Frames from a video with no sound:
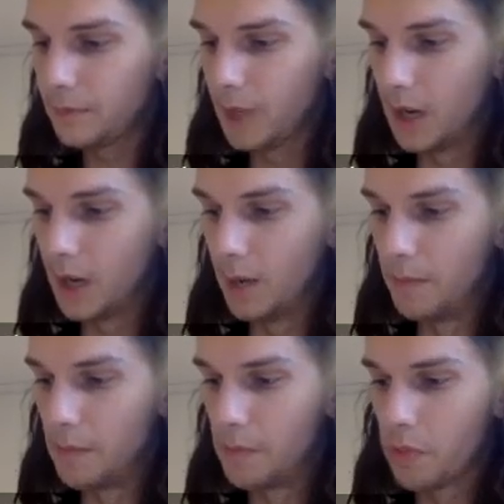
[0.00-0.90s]

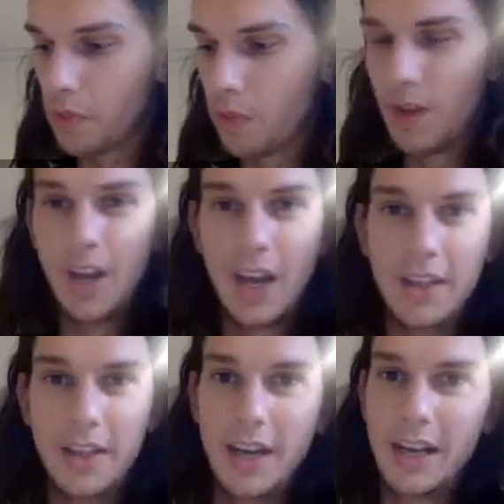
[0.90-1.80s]

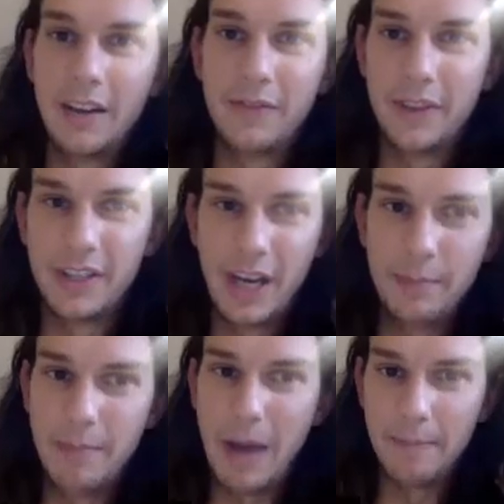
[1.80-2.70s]
And then again, for the
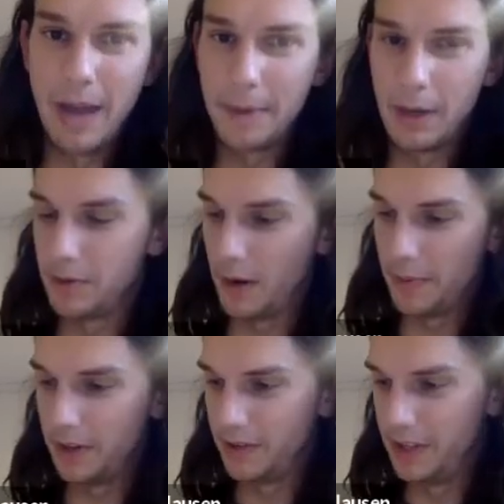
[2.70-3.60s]
same mapping
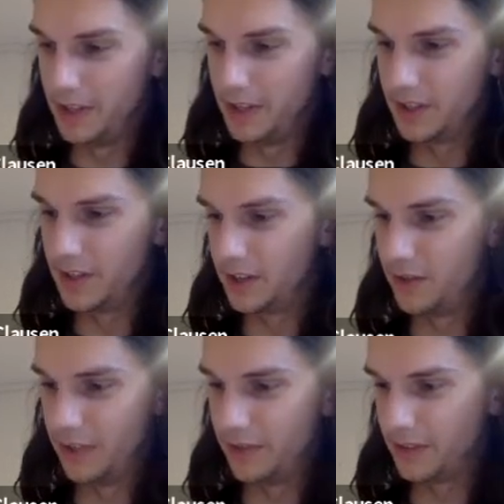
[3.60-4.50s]
property reason, it's not too
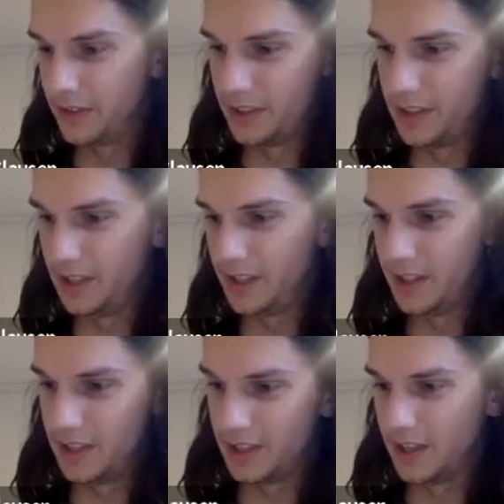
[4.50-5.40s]
difficult to see that
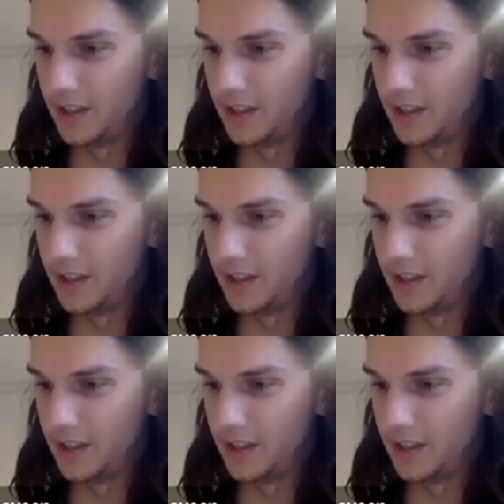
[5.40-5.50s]
this